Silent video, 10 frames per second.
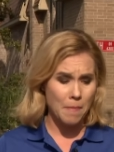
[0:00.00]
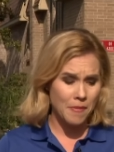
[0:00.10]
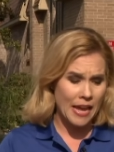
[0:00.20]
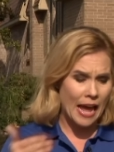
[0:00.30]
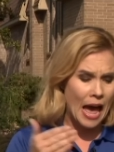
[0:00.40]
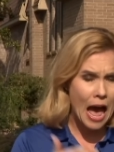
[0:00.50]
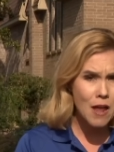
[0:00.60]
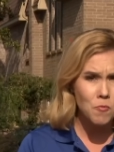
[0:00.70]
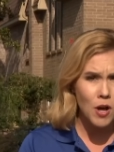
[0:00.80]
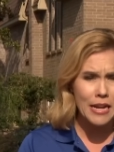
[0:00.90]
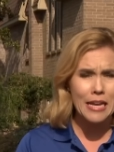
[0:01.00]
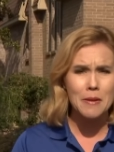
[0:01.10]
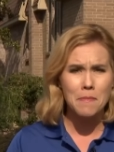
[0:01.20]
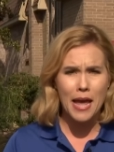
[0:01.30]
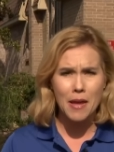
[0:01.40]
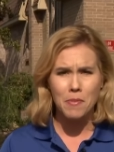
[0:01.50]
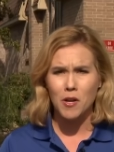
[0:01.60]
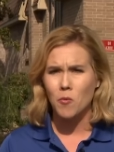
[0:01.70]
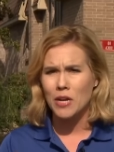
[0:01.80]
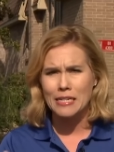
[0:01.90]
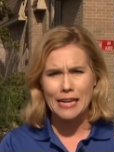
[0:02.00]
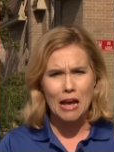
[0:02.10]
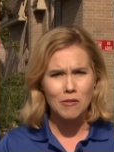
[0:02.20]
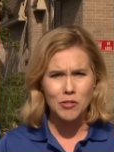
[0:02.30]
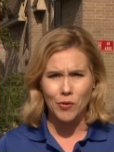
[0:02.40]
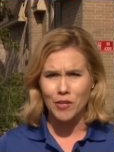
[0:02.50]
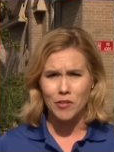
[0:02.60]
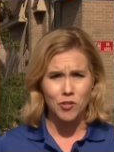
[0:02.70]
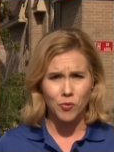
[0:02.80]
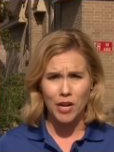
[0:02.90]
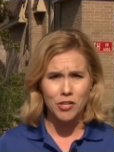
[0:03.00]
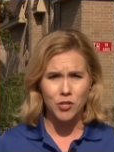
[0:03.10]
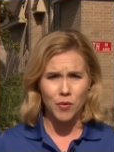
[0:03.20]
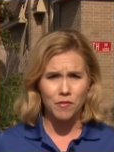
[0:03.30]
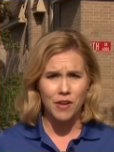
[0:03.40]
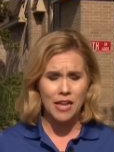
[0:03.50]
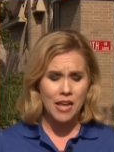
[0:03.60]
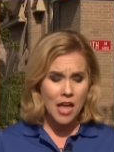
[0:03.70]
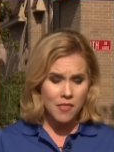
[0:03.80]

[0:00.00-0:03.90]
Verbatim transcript: They had one in May, but it went down during the derecho event.